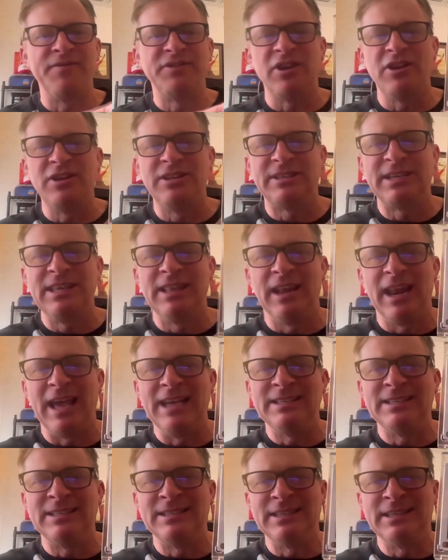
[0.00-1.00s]
So you see the
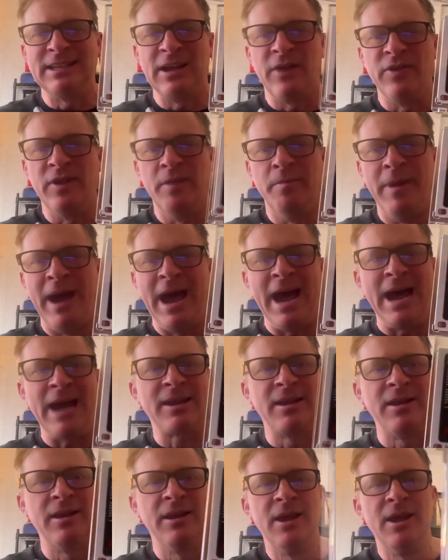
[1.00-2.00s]
licensing on the
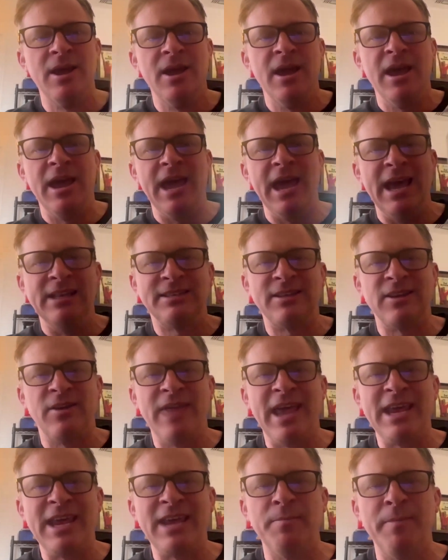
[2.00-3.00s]
back. And so
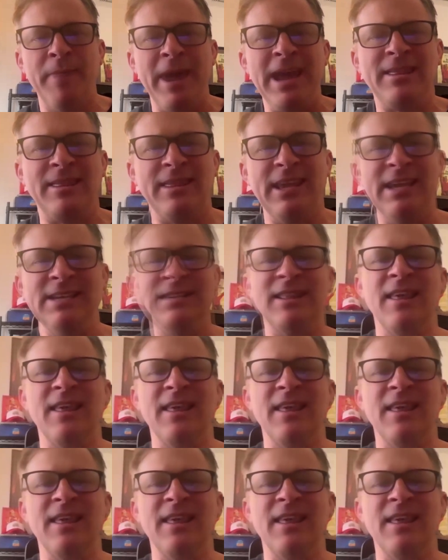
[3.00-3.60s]
they can make these.